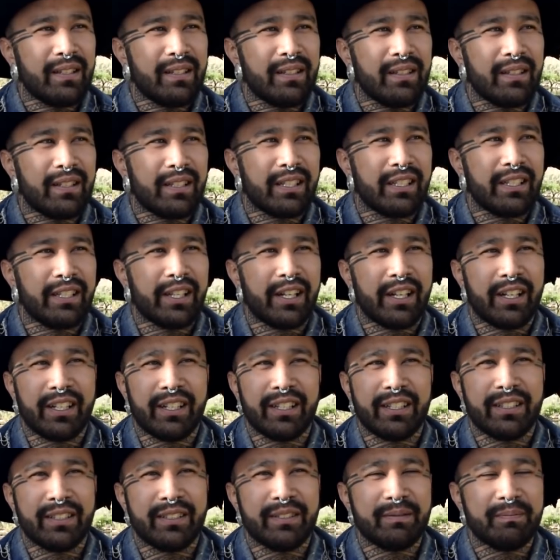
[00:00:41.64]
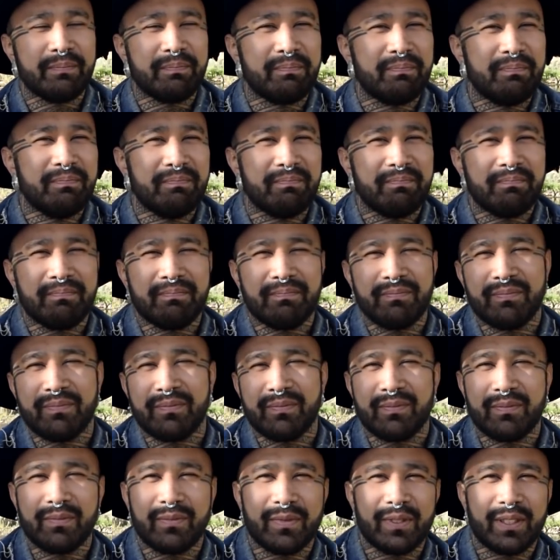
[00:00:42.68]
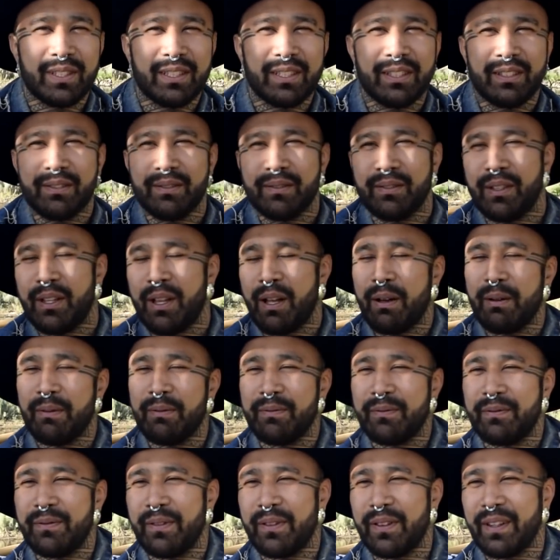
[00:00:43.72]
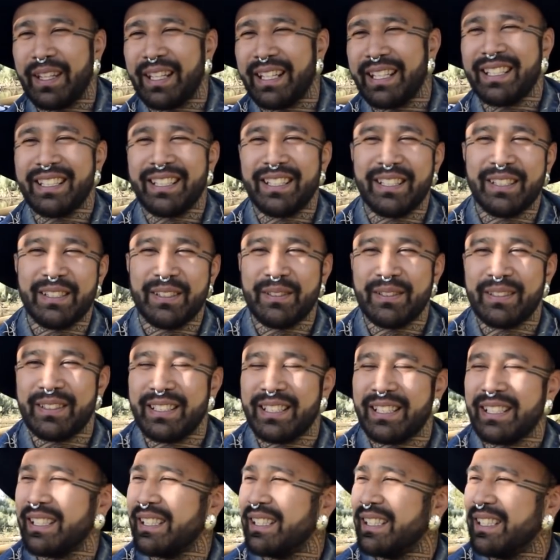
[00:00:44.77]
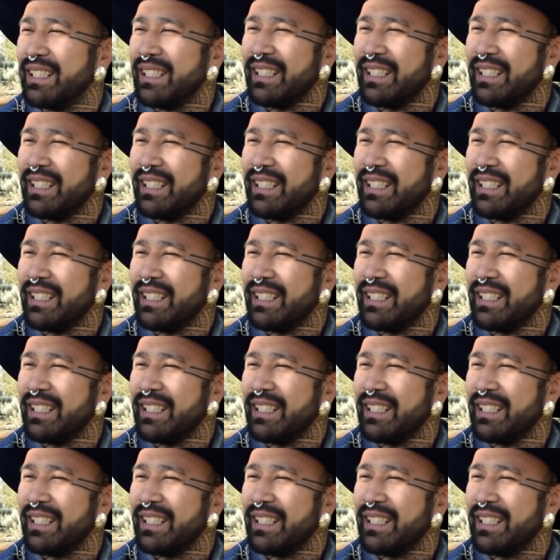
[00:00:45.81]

young love thing, you know, and then